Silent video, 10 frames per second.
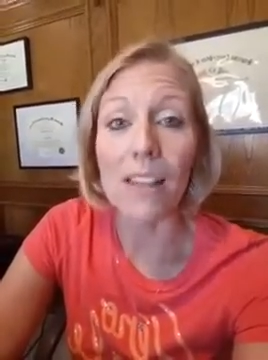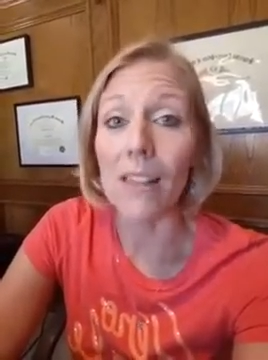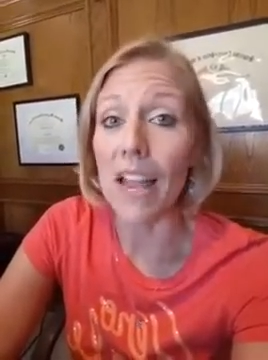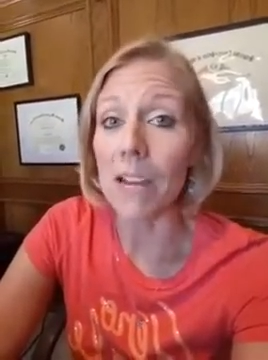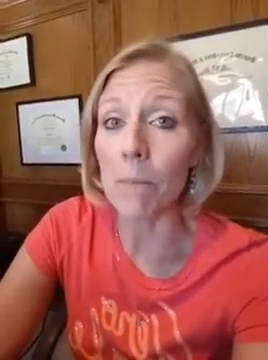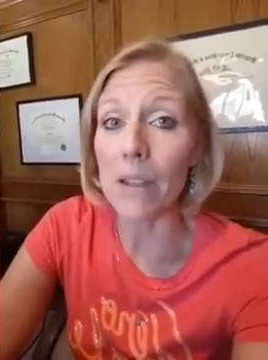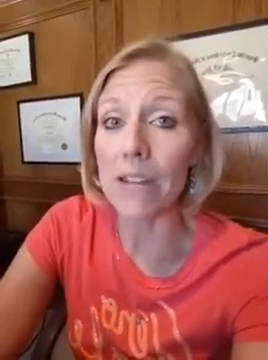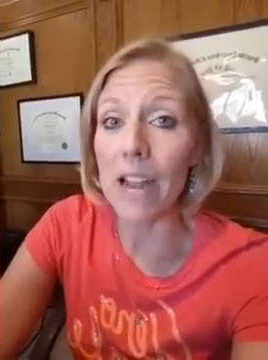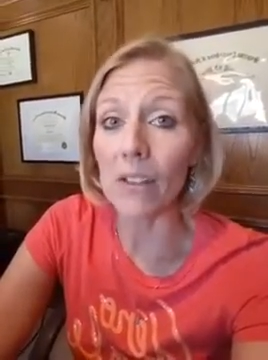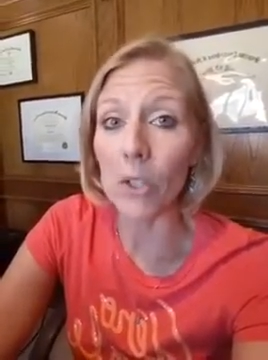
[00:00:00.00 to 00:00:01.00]
Line up at
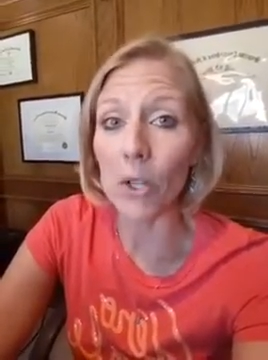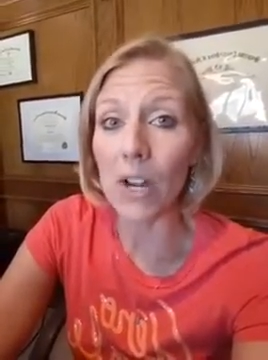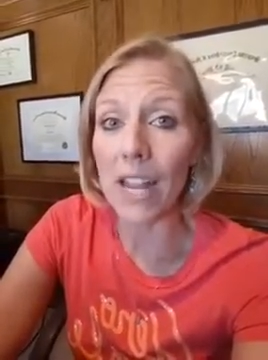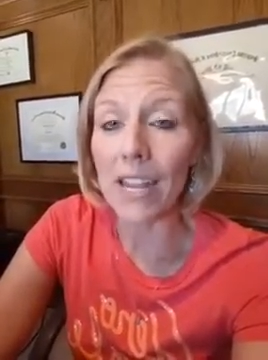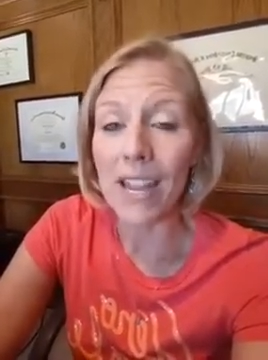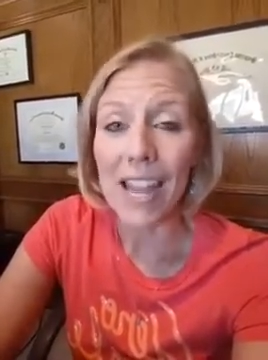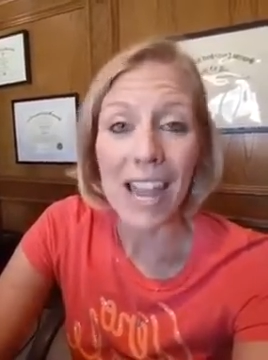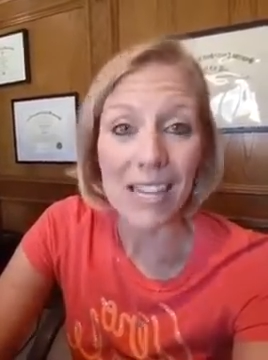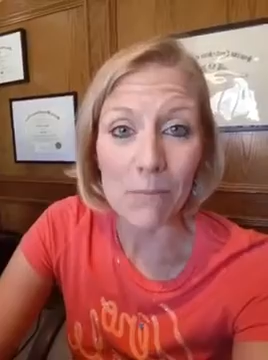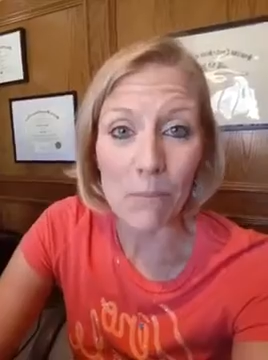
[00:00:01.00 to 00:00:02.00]
9:30
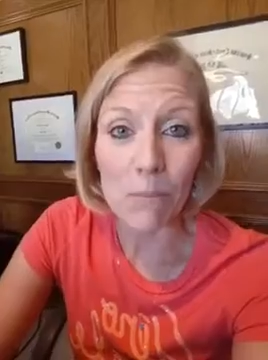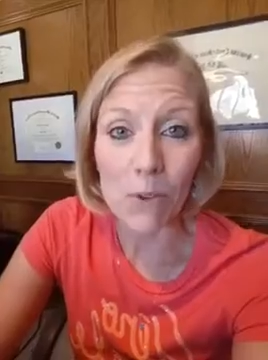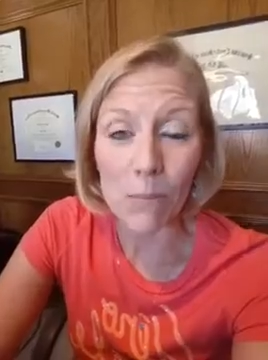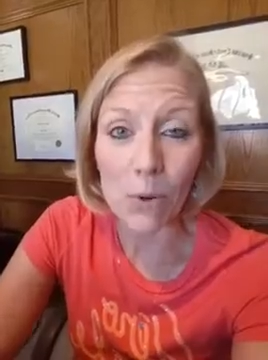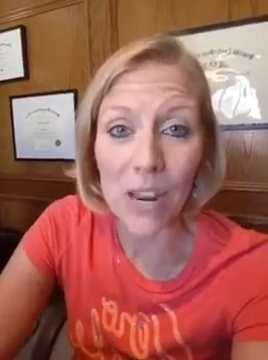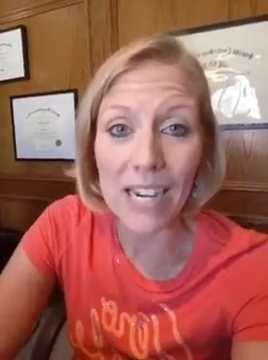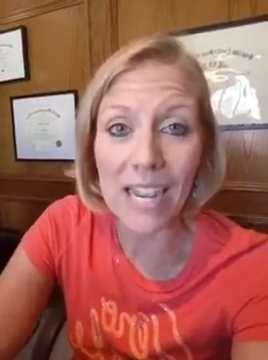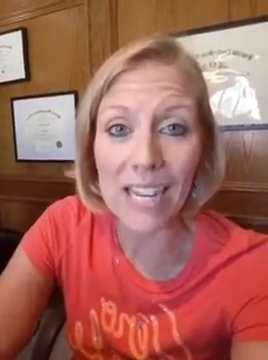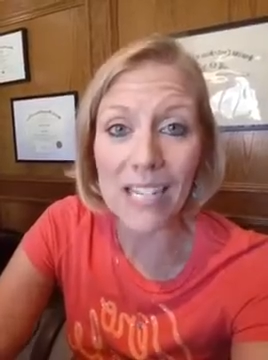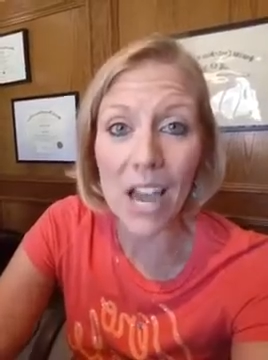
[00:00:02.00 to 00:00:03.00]
and parade
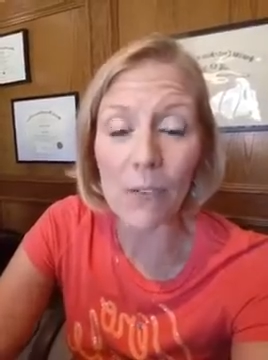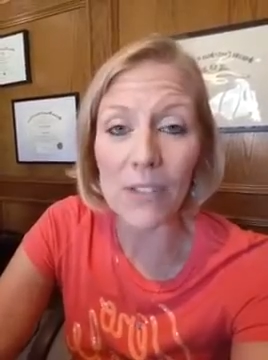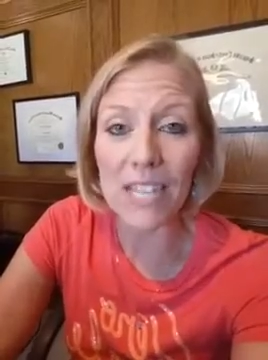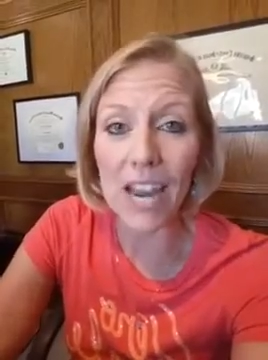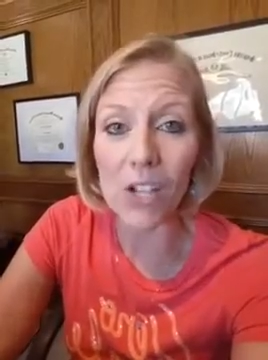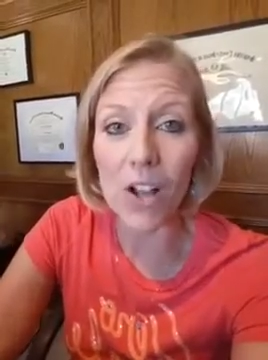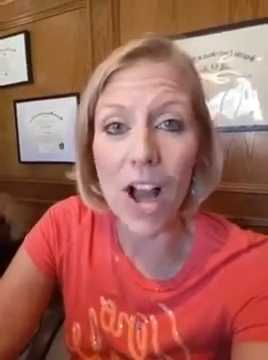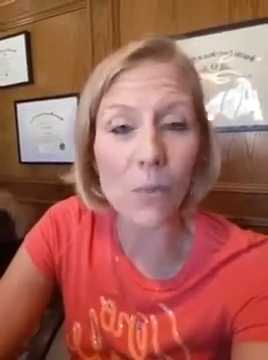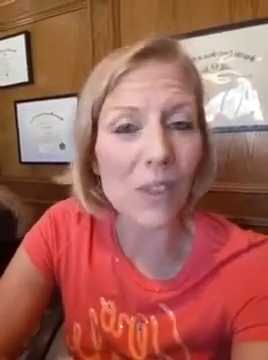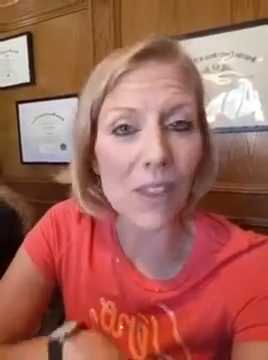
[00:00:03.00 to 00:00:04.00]
kicks off at 10
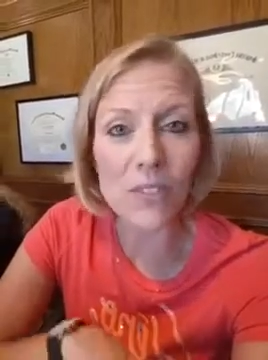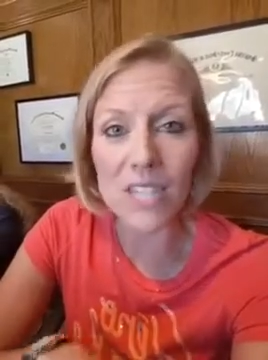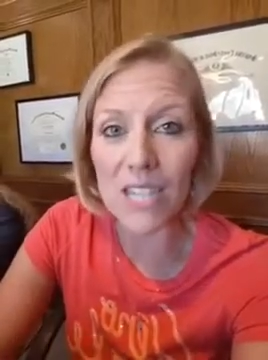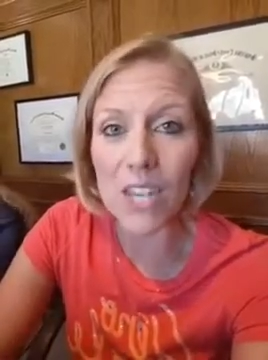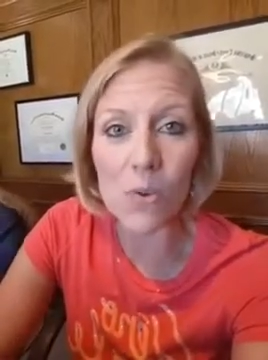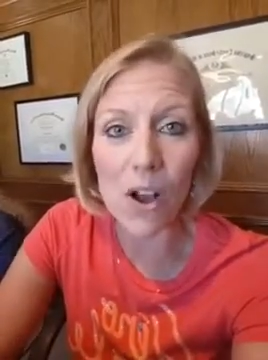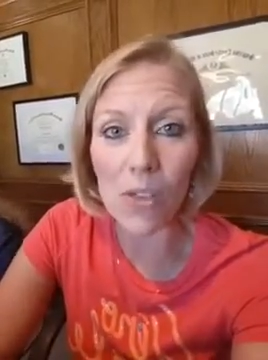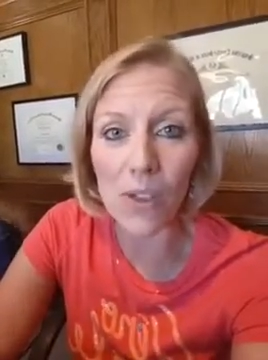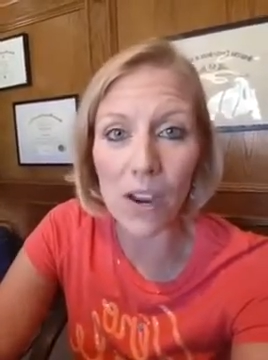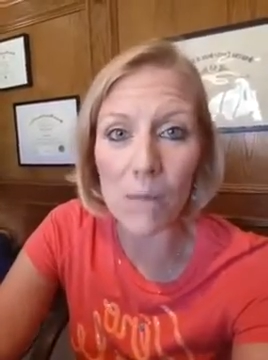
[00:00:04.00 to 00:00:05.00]
o'clock. We'd love to see you all
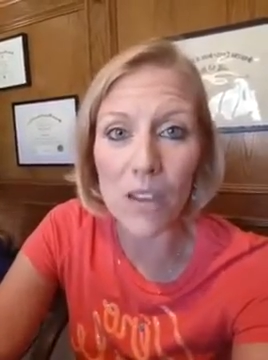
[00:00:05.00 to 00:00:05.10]
there.